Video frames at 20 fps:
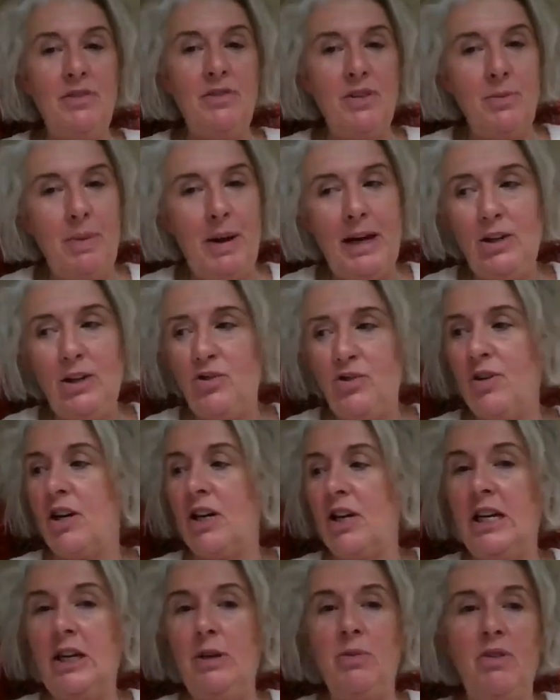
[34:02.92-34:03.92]
live in a
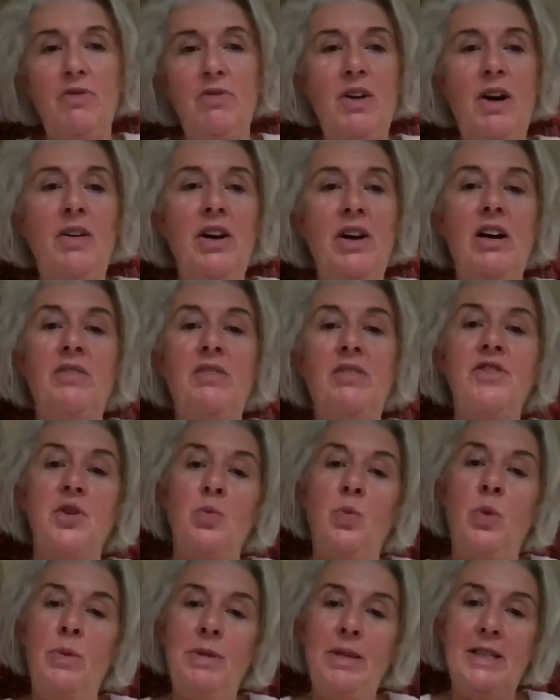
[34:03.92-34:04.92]
patriarchy where very
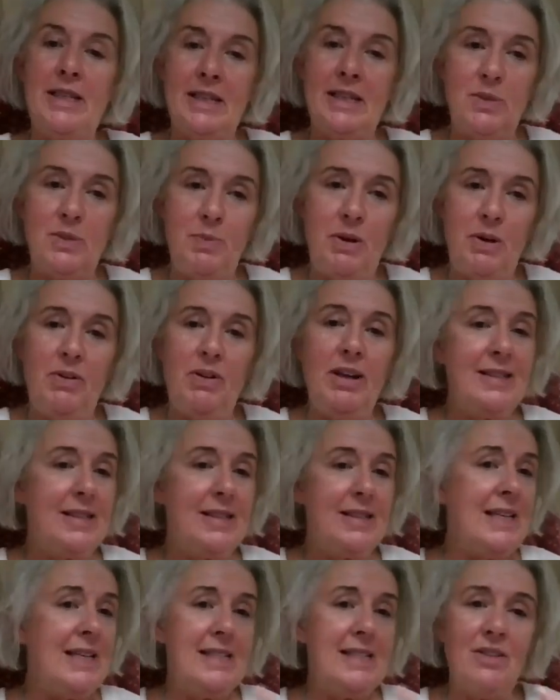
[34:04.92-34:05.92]
often women's
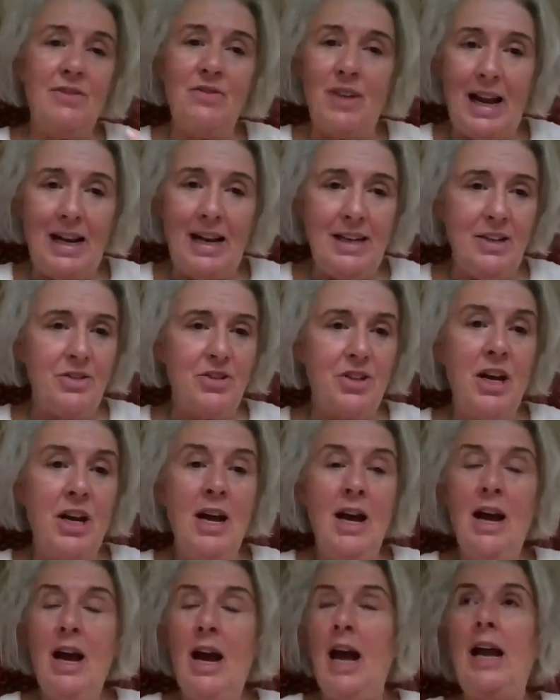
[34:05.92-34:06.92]
experience isn't valued.
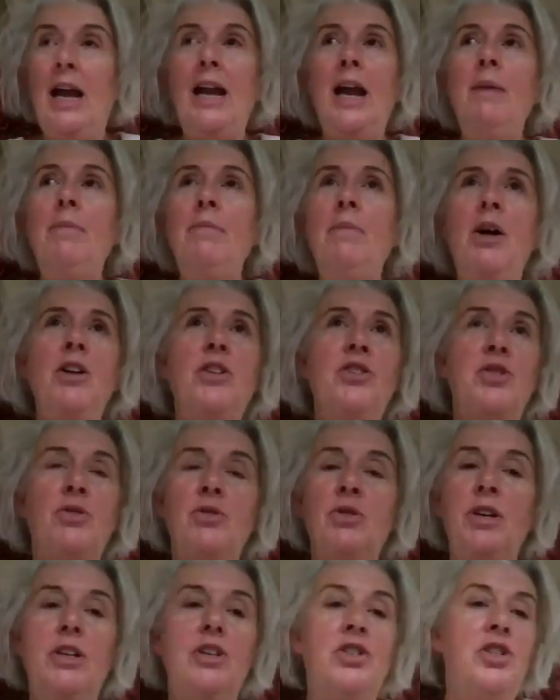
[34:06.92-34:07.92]
And I'm not
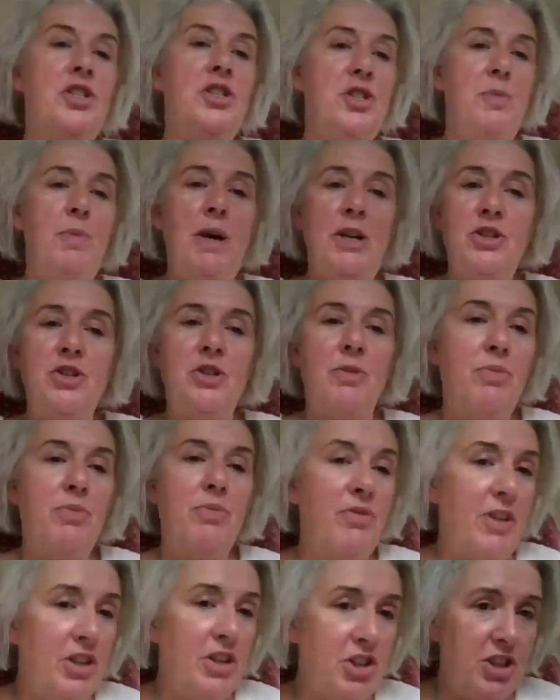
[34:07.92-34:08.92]
talking just about your
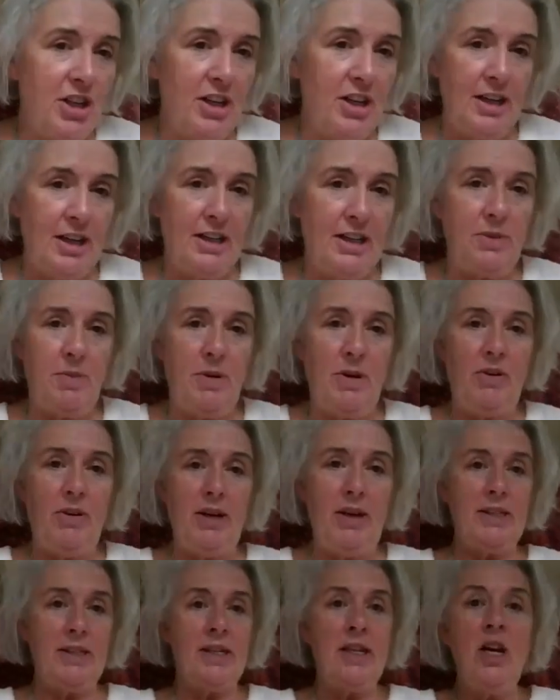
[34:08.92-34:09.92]
professional
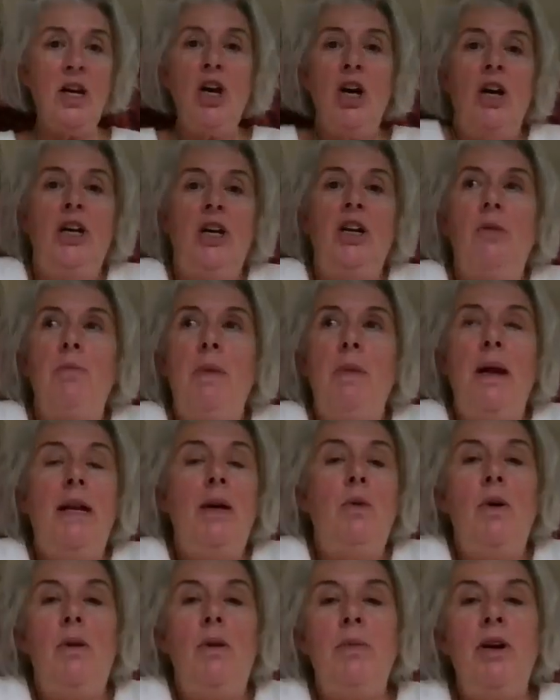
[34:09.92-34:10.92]
experience.
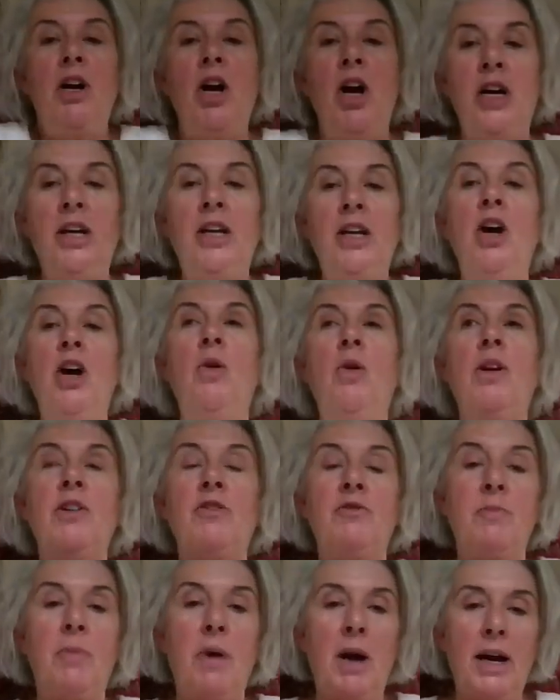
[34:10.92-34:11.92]
Many women I know and
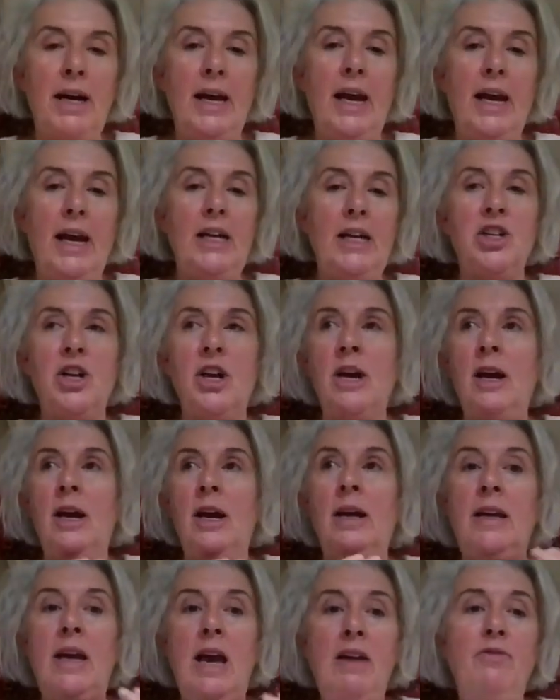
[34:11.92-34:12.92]
of my age
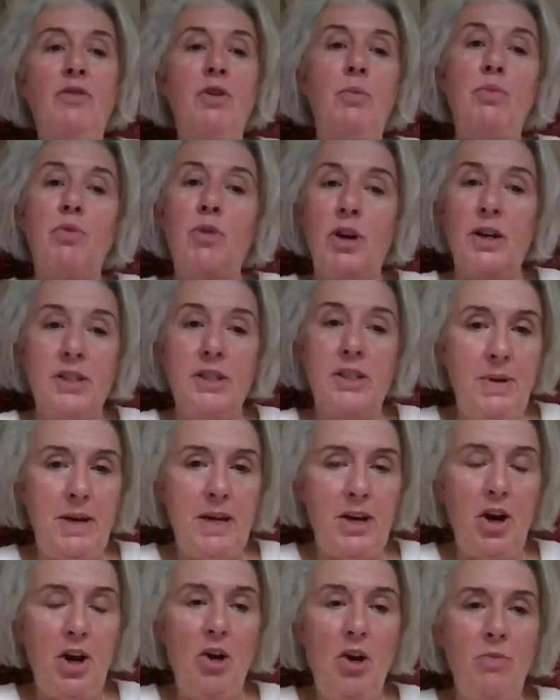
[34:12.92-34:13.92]
gave up work to be
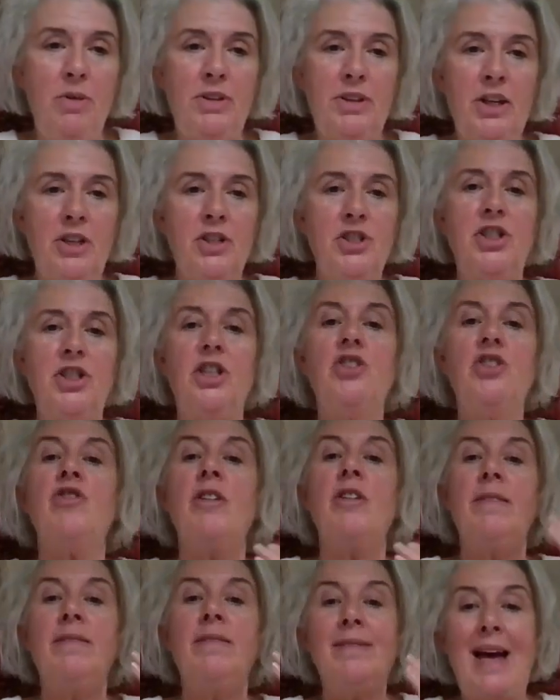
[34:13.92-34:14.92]
at home with their
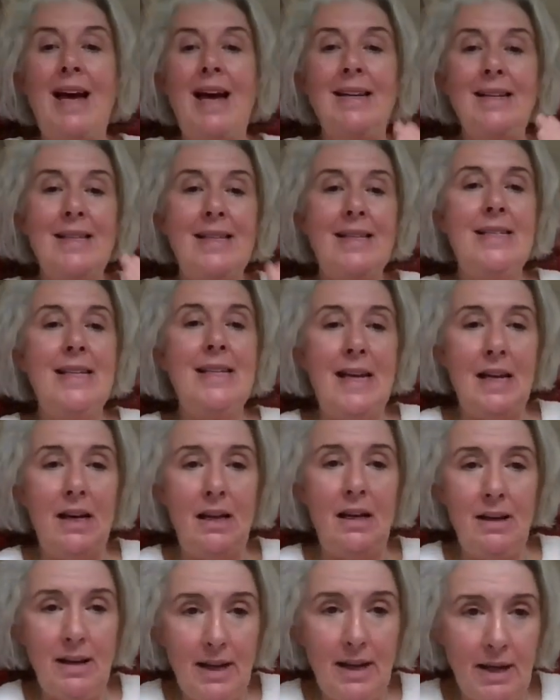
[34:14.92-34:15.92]
children. That is
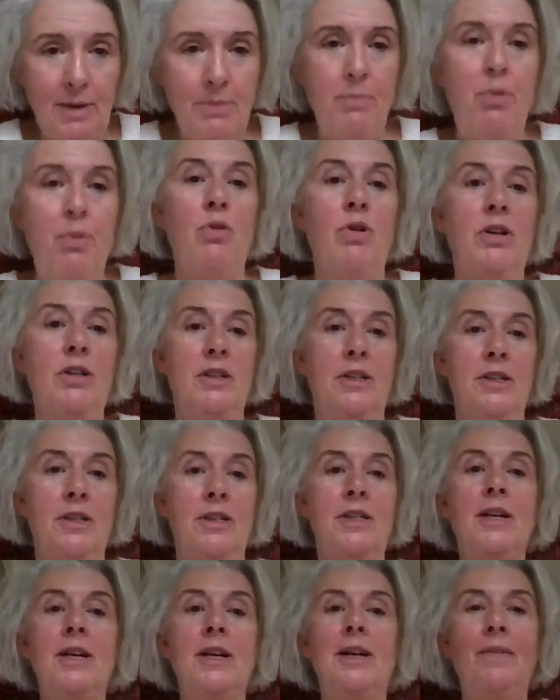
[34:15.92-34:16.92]
still
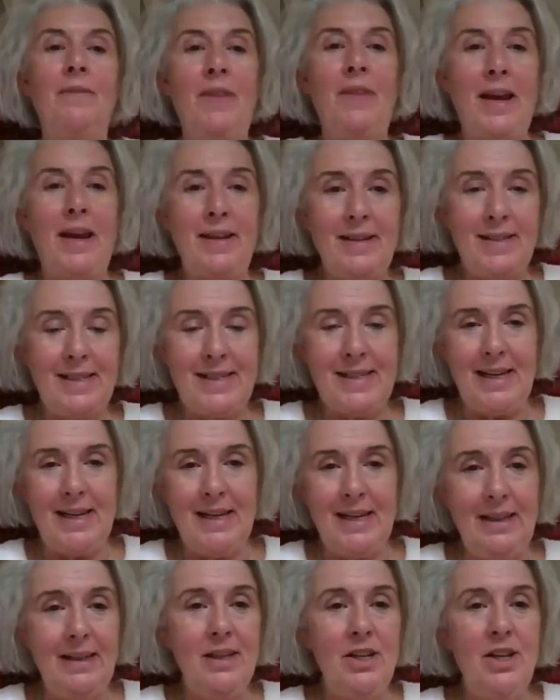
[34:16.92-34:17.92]
important. That is
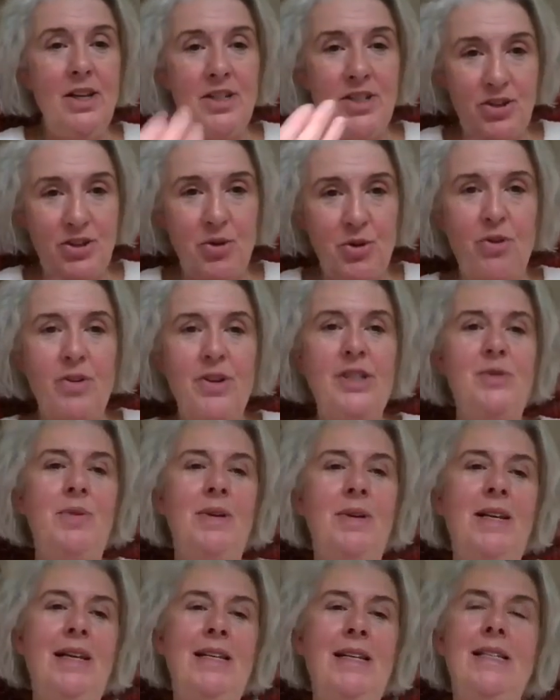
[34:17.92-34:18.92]
still stories
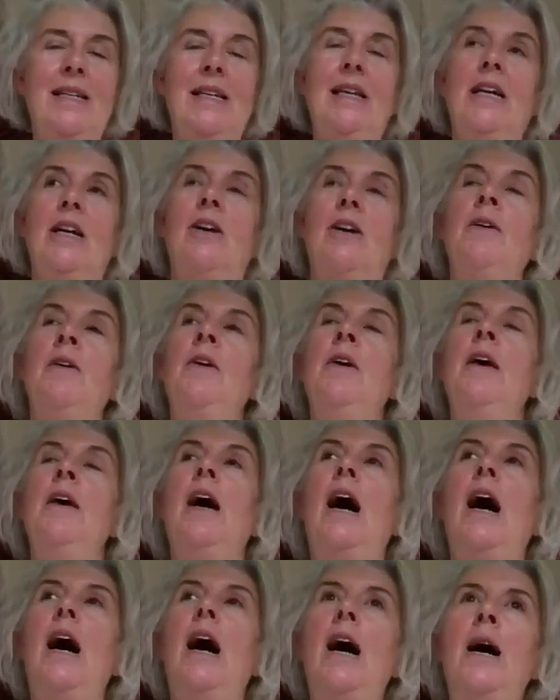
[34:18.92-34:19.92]
we need to hear.
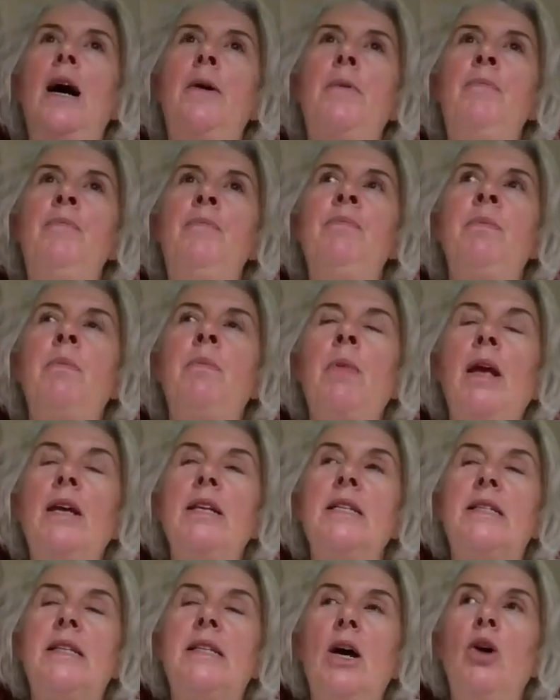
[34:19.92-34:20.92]

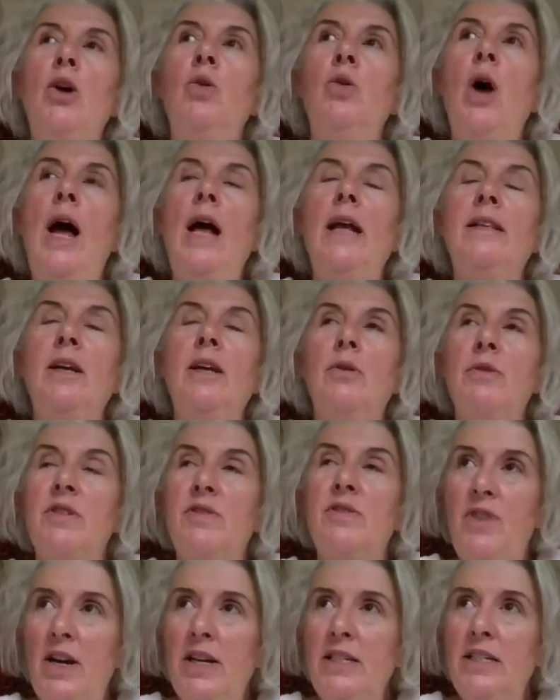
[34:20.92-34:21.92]
So there
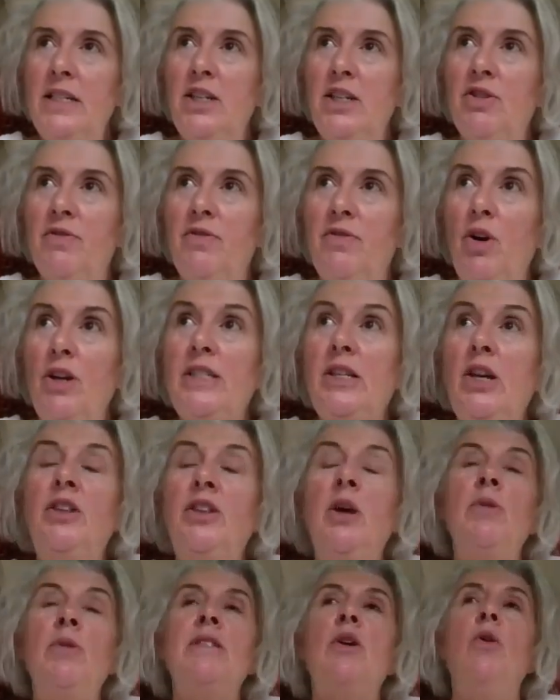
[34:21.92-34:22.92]
was finding your voice.
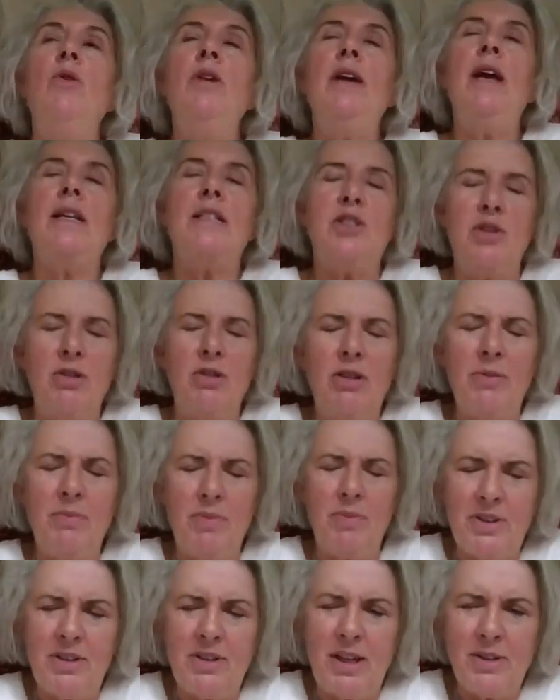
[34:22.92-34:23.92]
There was, oh yes, talking,
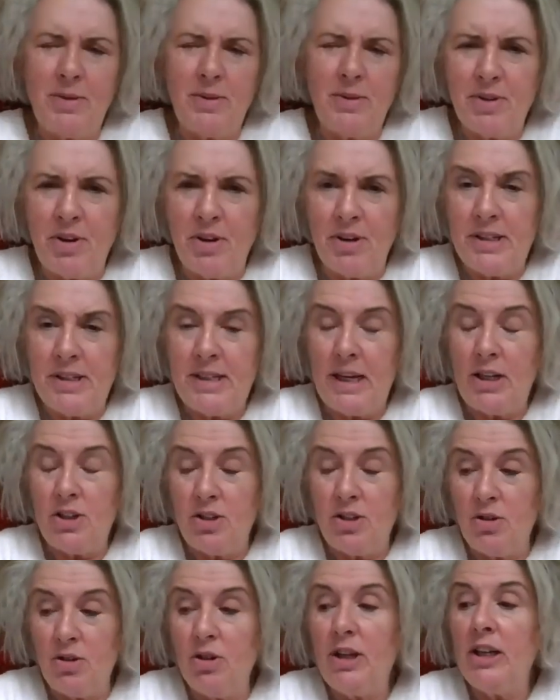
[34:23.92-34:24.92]
but that's what I was going to say,
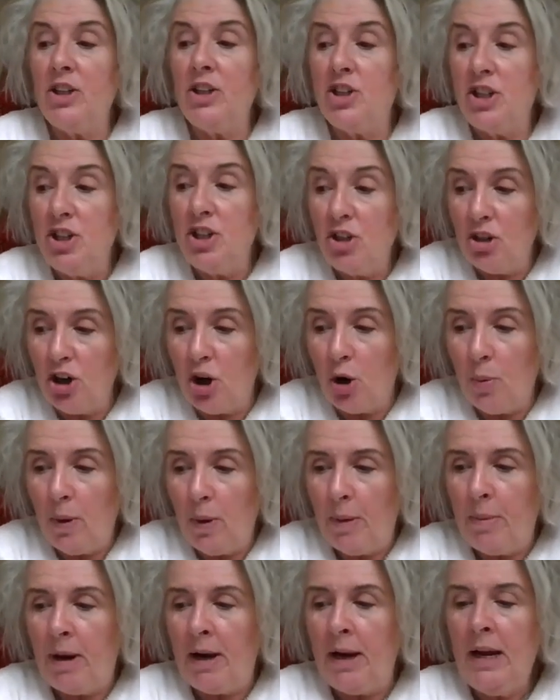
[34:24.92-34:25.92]
talking to younger
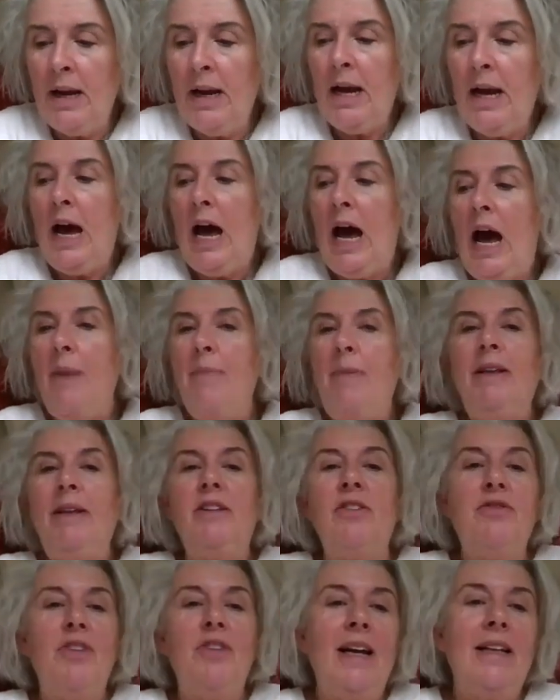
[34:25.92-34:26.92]
women about
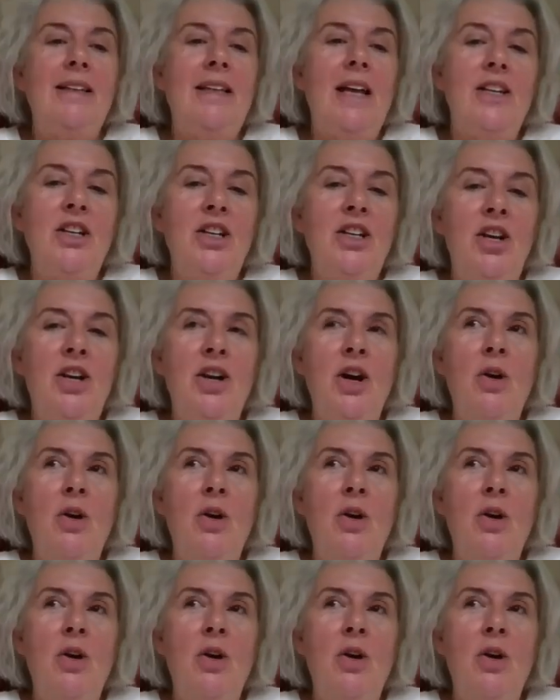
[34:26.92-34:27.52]
the fact that,